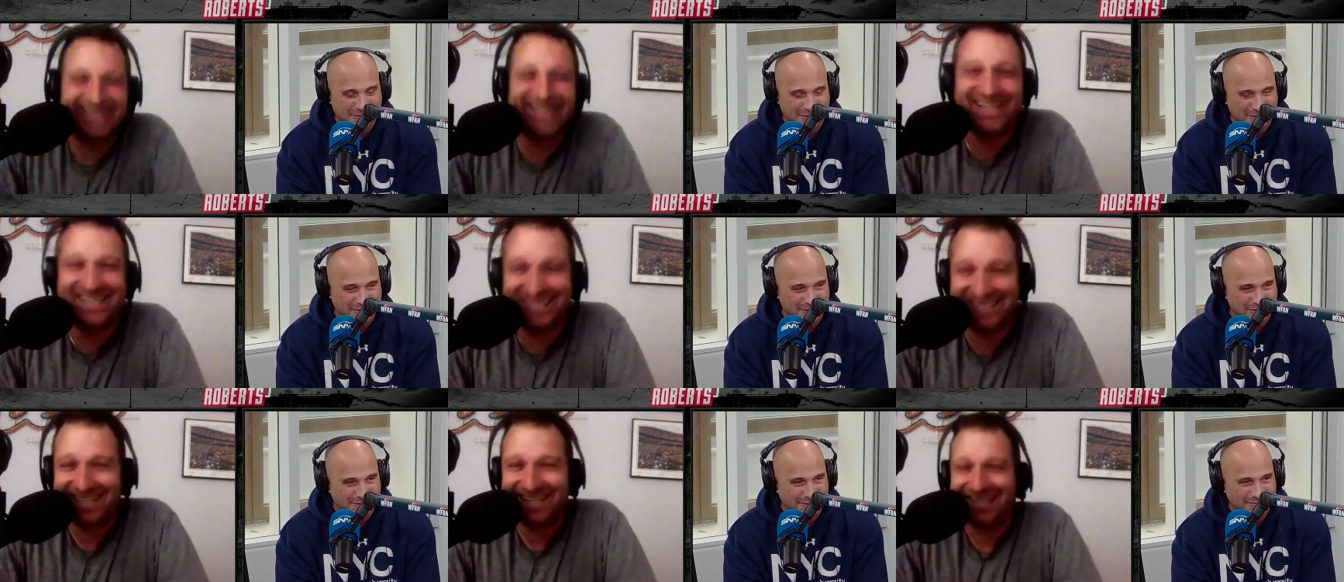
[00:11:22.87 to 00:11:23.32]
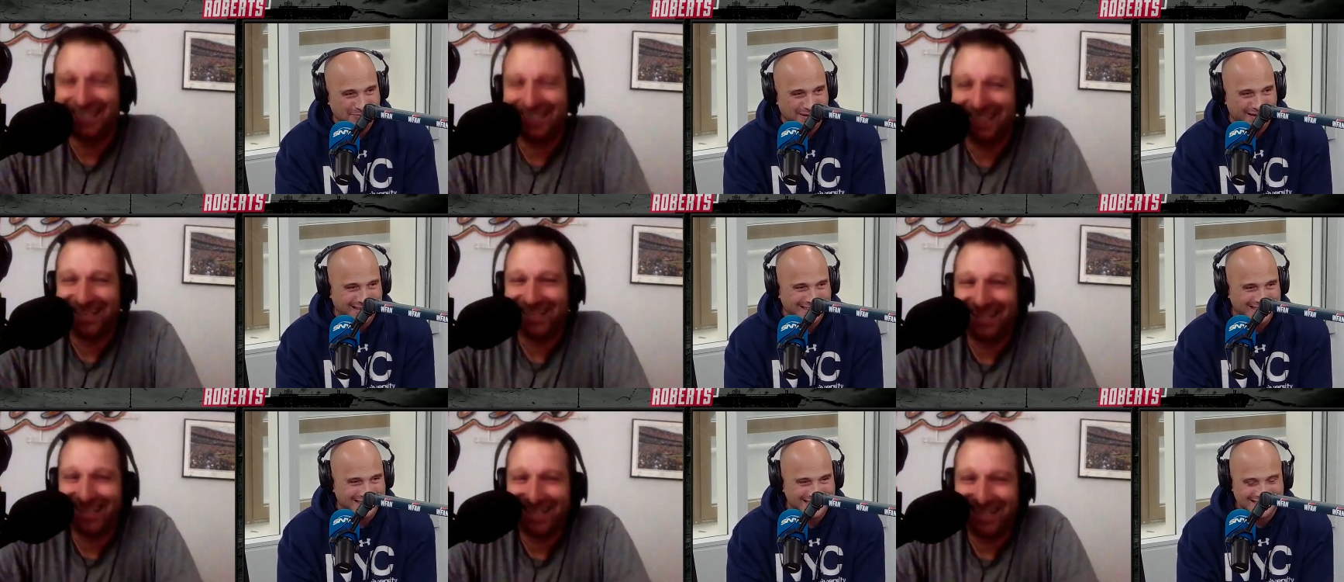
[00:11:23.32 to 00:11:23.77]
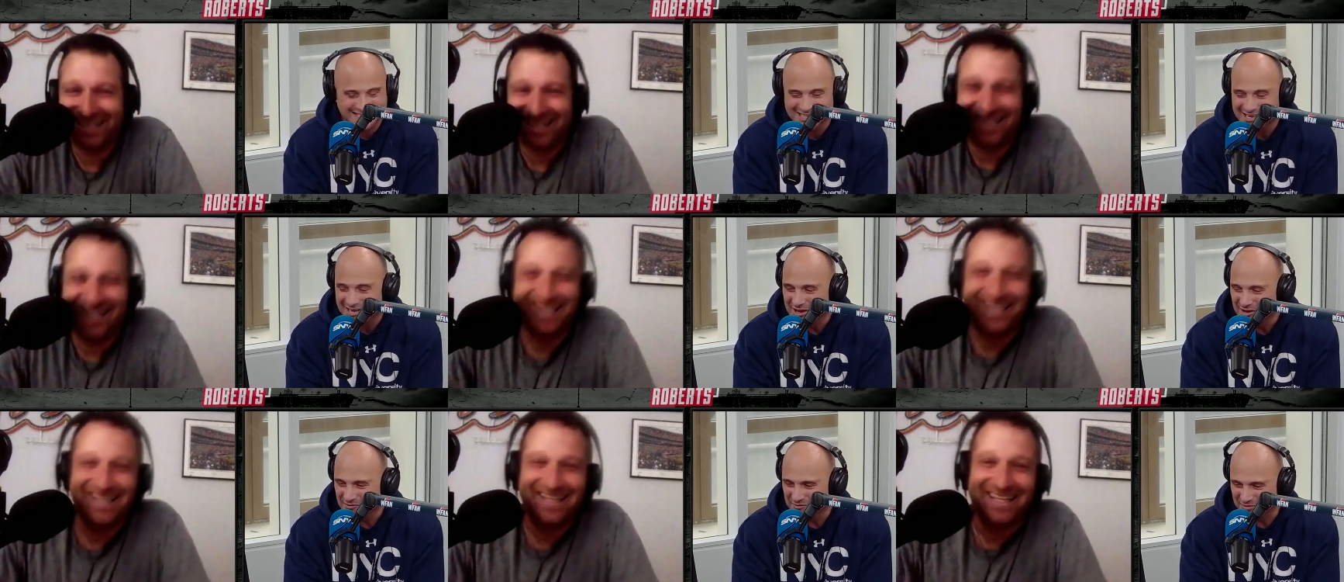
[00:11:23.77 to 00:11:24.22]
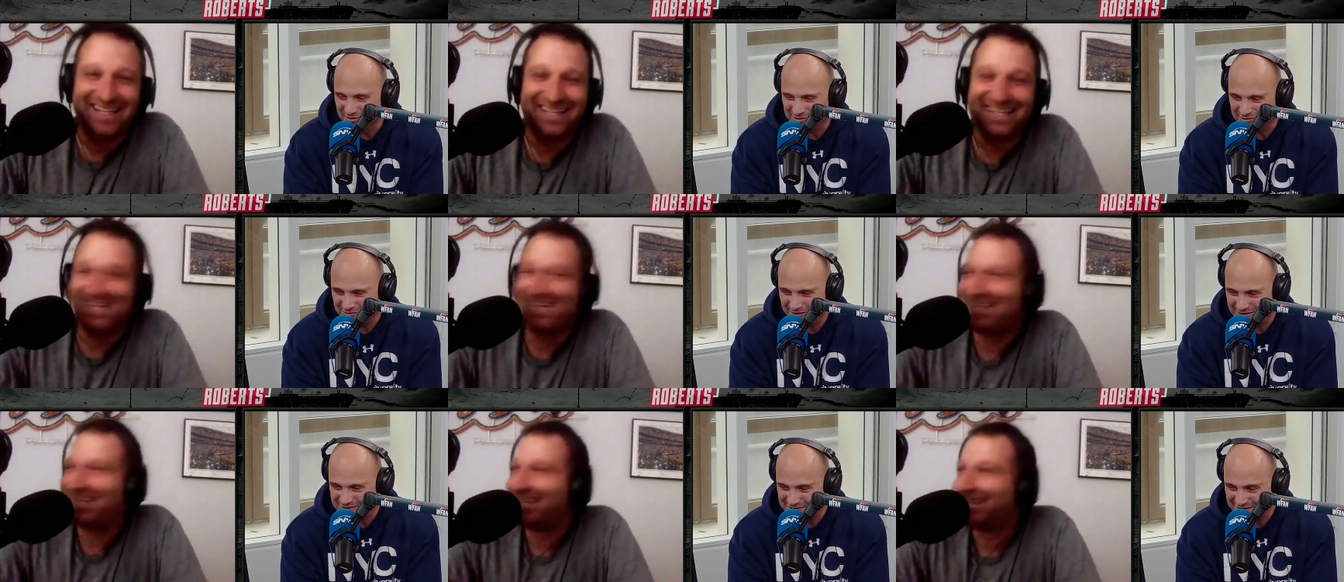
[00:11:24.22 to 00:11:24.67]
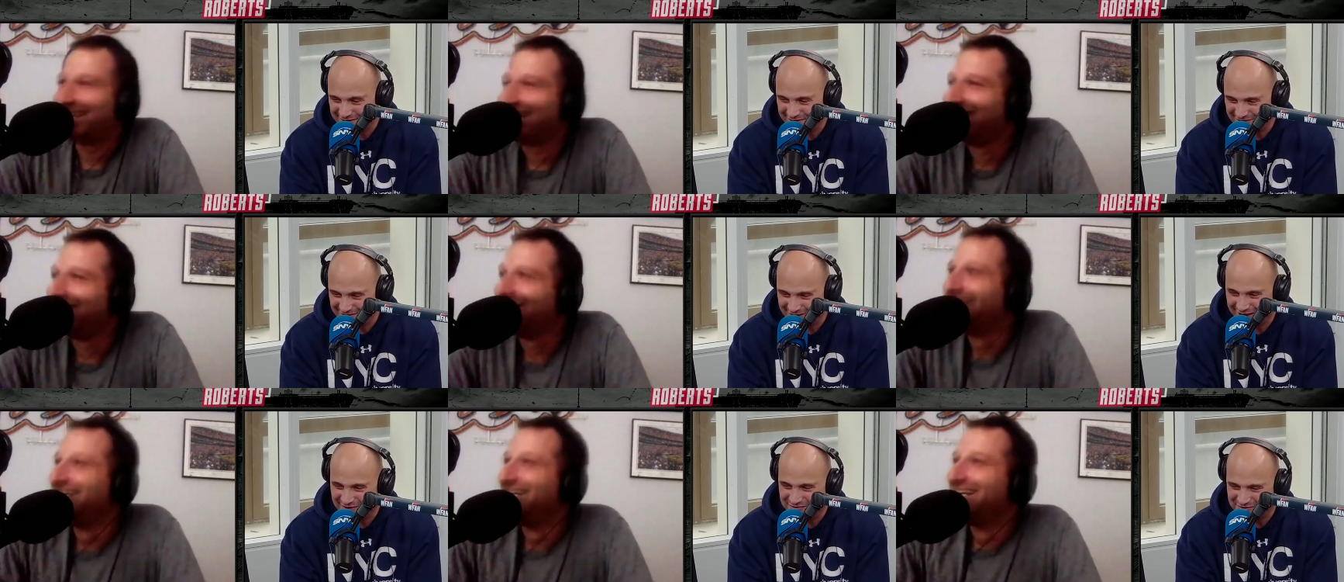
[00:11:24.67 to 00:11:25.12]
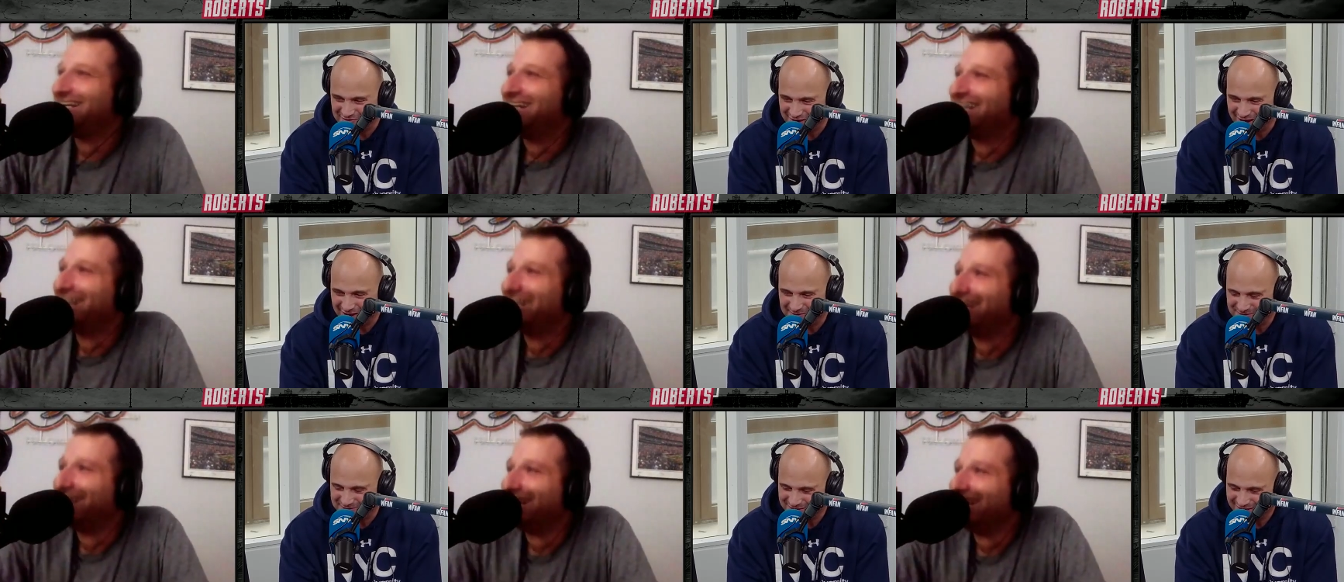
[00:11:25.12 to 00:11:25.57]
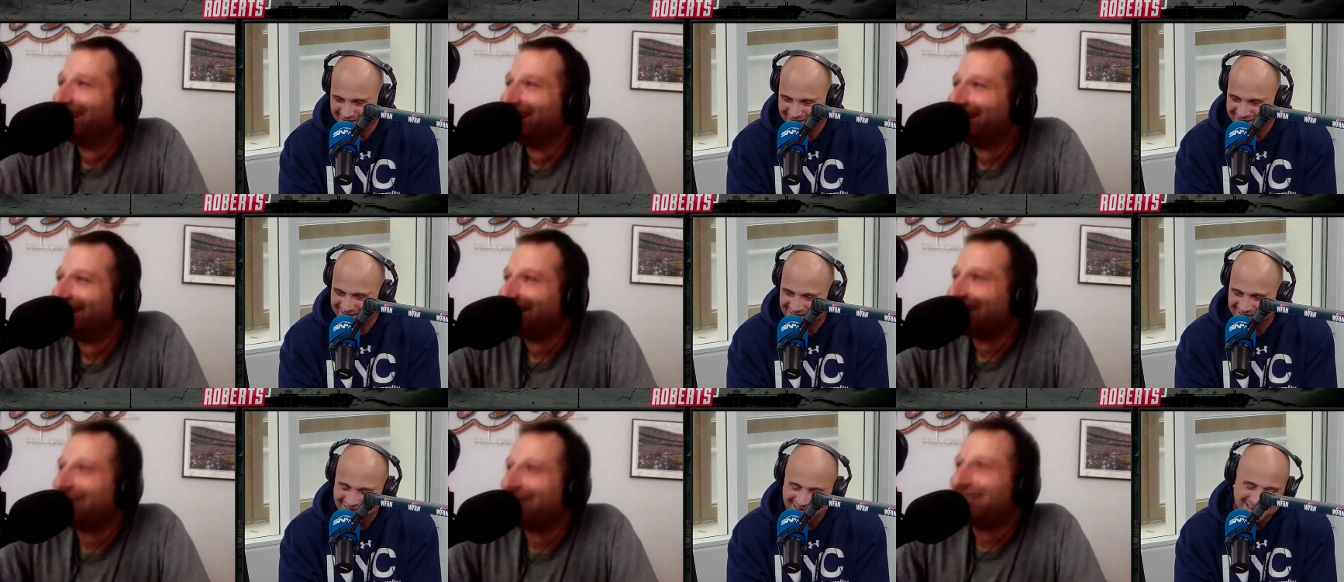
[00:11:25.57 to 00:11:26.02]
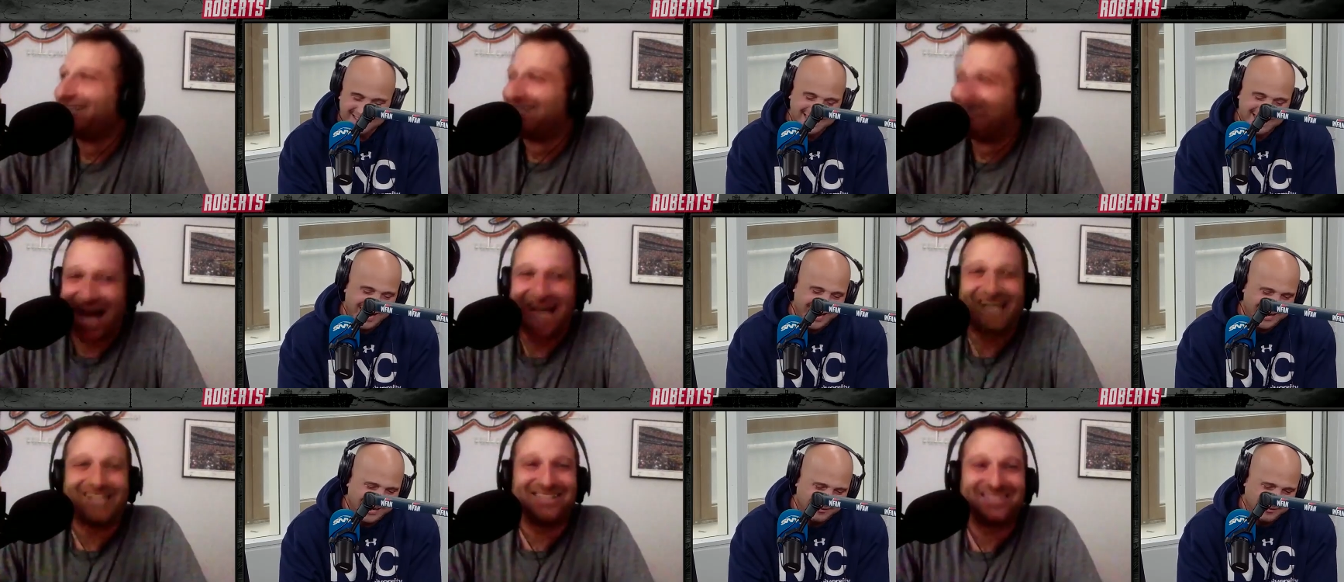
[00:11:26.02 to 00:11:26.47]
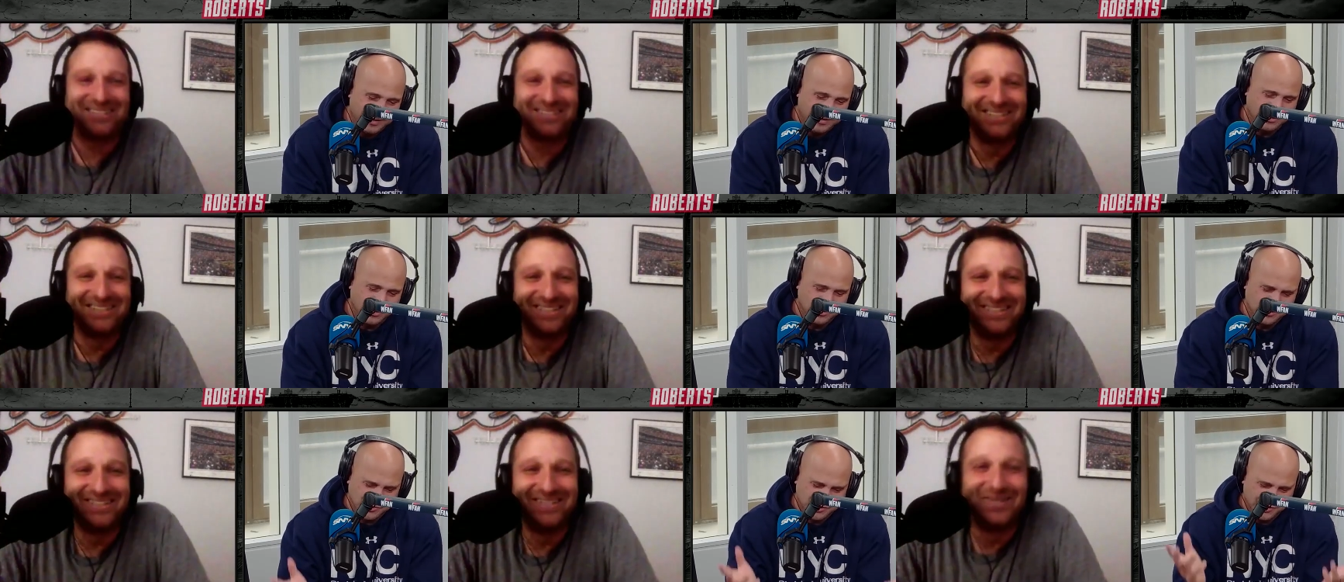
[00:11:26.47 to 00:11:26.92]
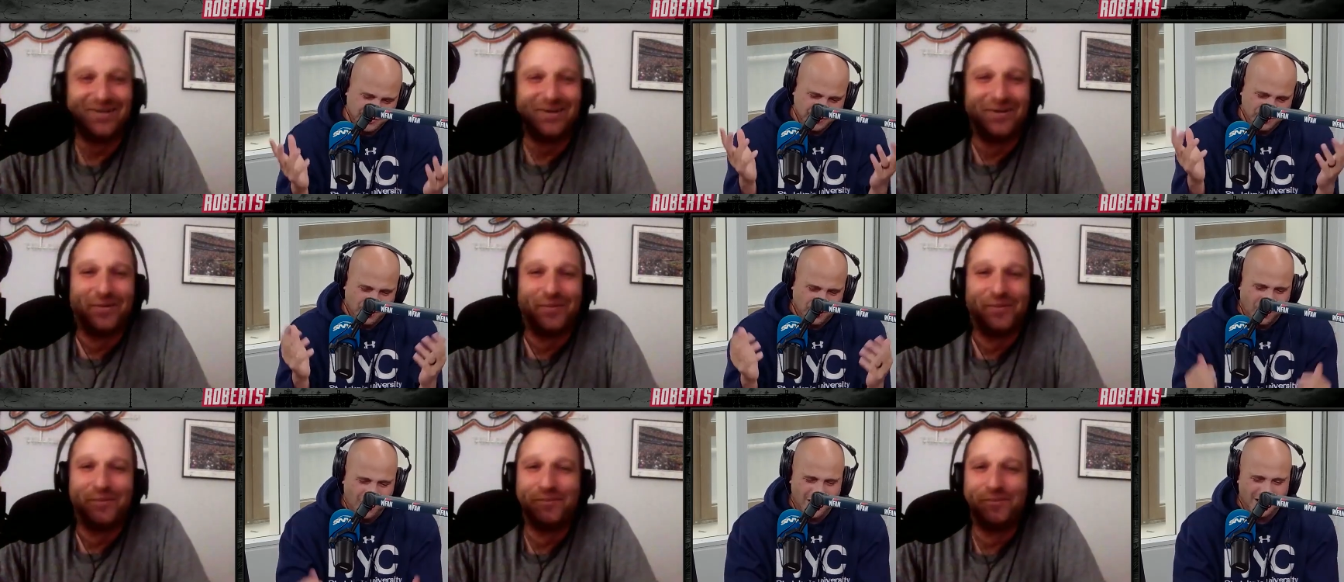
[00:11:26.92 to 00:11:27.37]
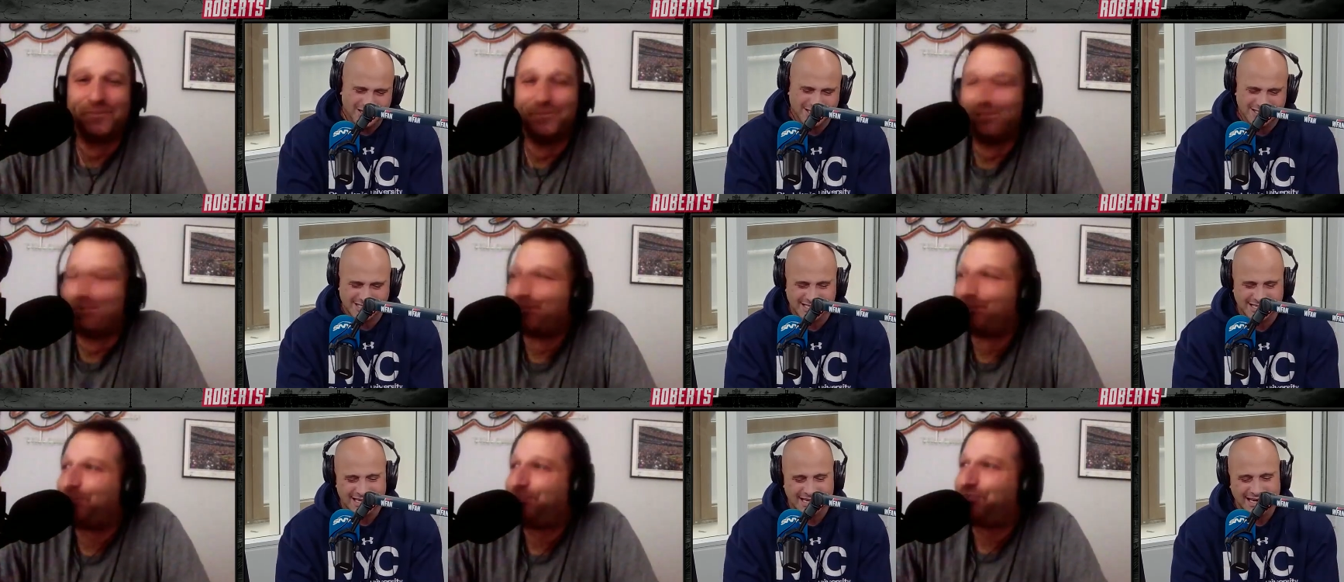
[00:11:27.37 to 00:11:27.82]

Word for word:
Speaker 1: are going to be playing this for the rest of their lifetimes, right? Yeah. Anyway, those are the calls.